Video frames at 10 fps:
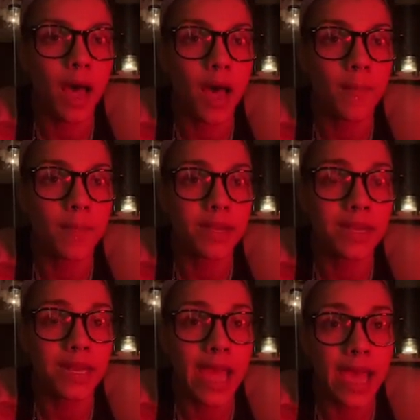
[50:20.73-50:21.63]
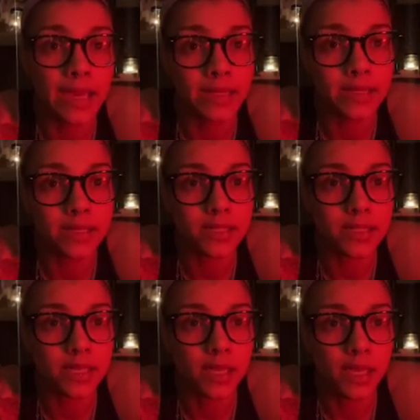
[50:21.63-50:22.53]
Up
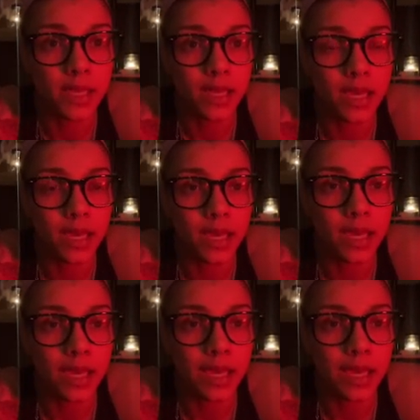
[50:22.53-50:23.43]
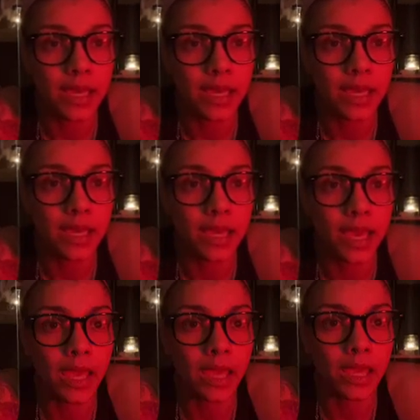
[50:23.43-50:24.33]
next,
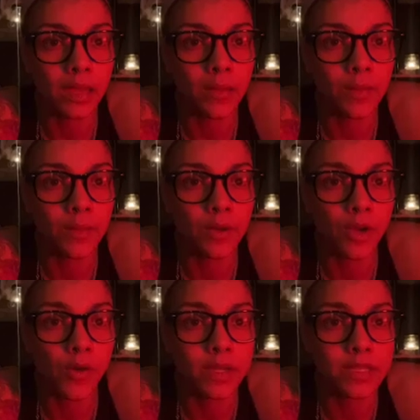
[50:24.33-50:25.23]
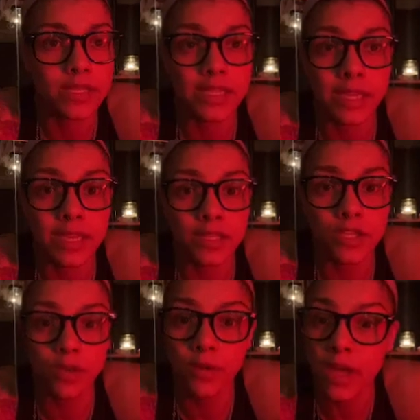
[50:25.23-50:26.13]
I am going to dig
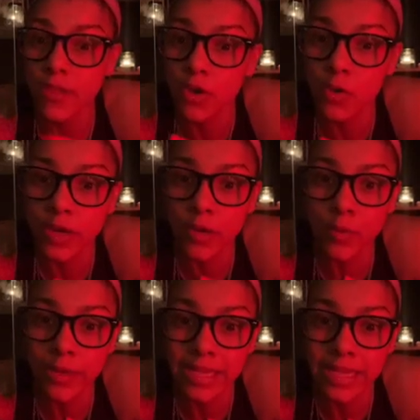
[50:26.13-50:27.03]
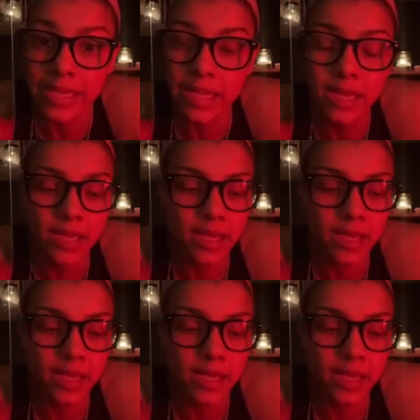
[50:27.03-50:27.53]
into another quick read,